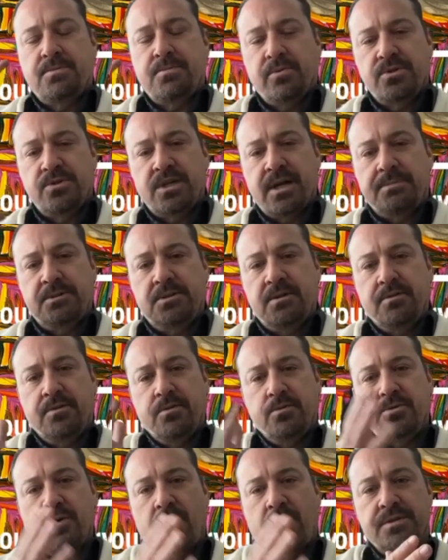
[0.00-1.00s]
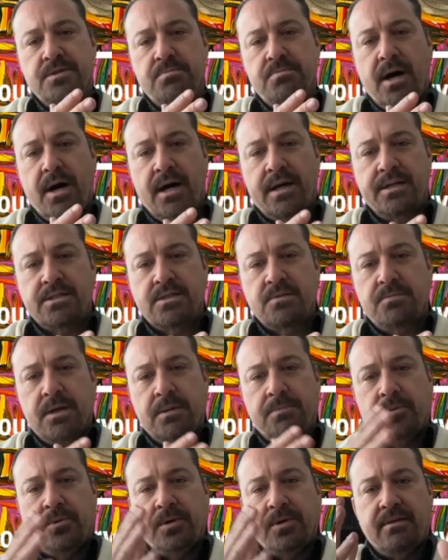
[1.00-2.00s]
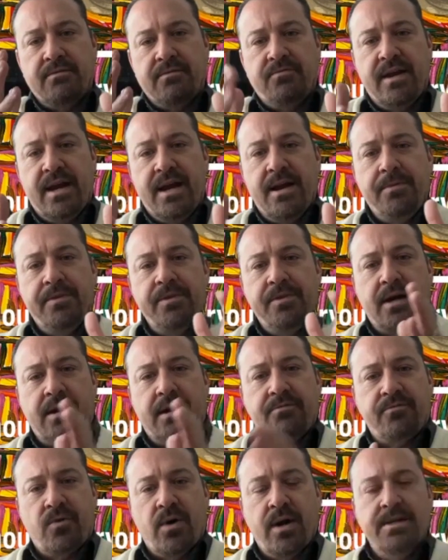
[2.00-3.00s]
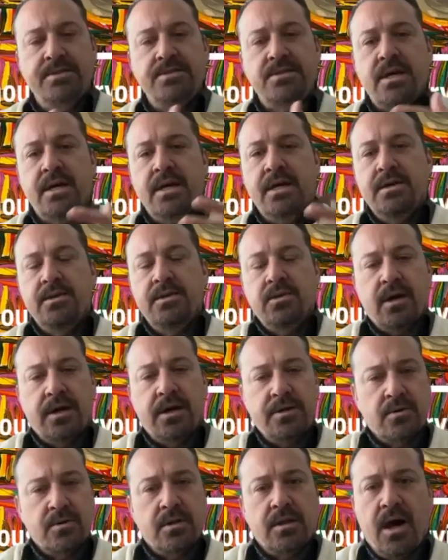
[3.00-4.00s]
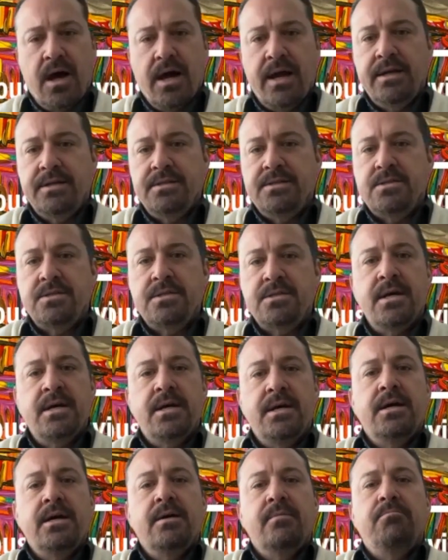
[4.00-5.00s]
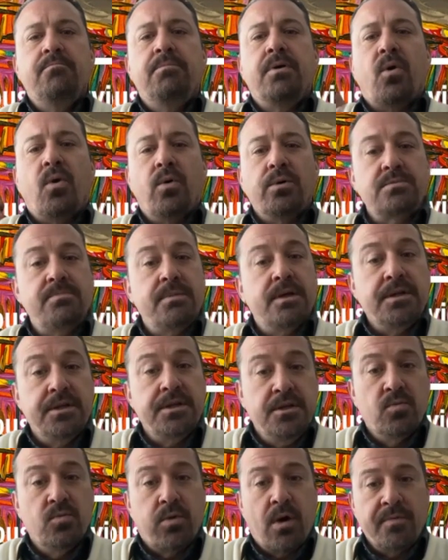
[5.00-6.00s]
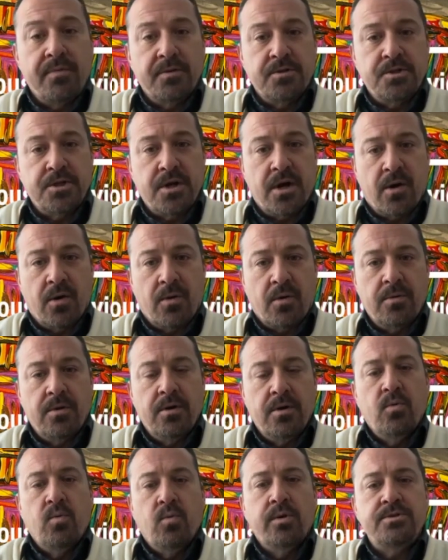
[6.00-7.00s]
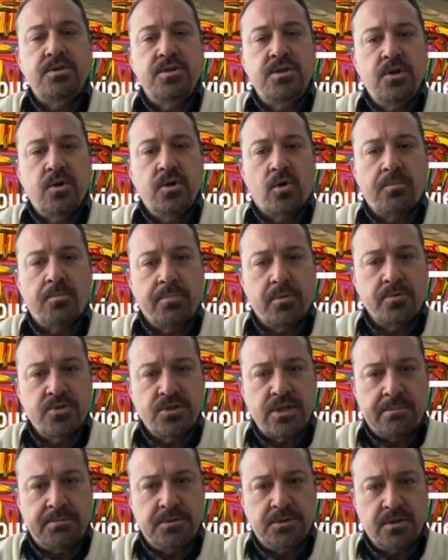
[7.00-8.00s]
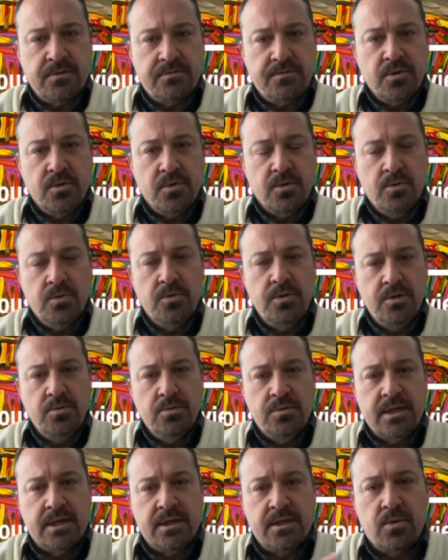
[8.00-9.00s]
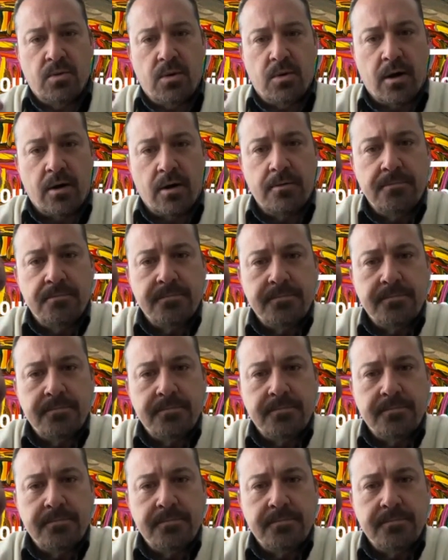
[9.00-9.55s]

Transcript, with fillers: a perception of you? There's all these pockets of people. You got family, you got friends, you got your clients, but ultimately you run the show. What's your perception of you? Who do you think you are?